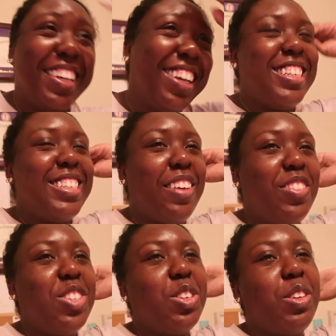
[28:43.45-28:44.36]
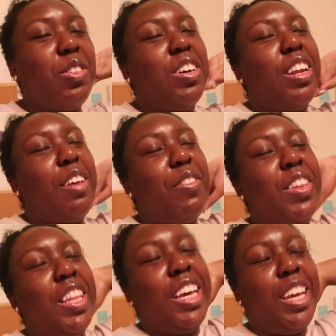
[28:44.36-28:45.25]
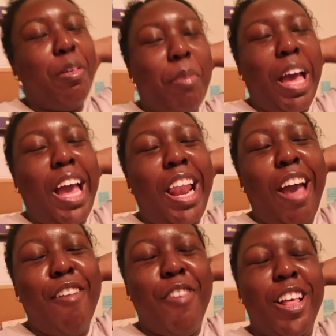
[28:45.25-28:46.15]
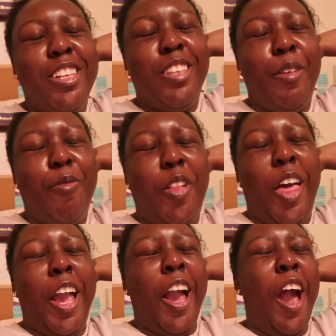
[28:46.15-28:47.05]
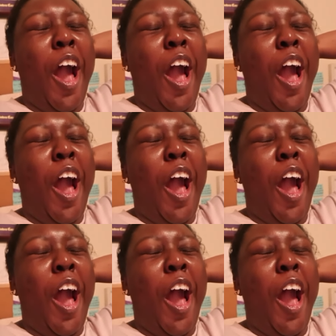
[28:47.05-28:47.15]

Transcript: it's 7:21. I've been laying in bed. I fell asleep for like